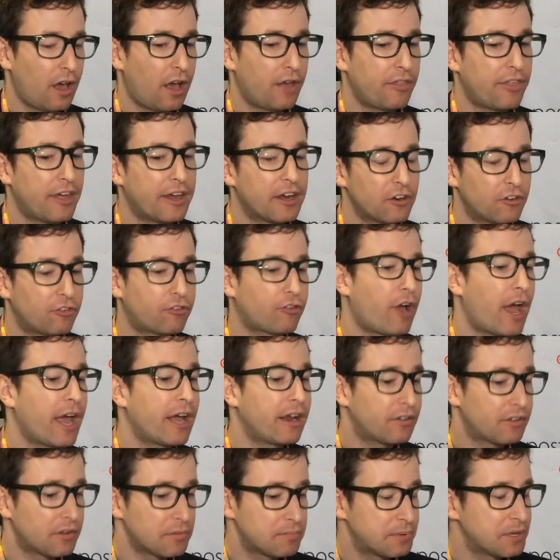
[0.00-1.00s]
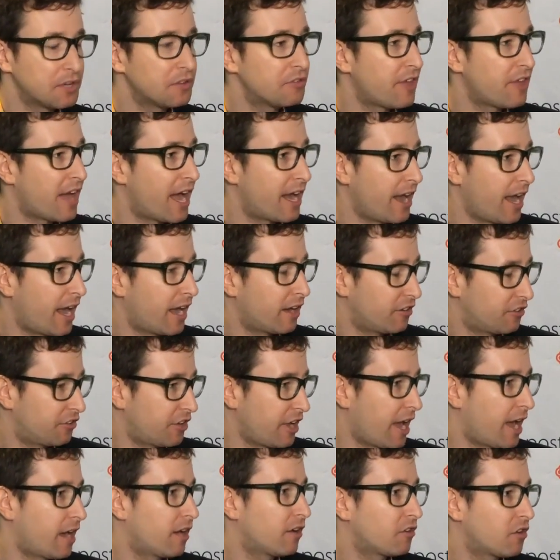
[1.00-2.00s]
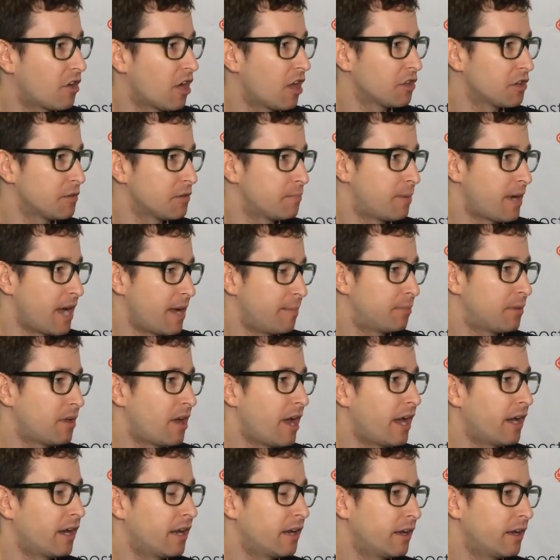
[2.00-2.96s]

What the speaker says: that are trying to build that end-to-end color pipeline,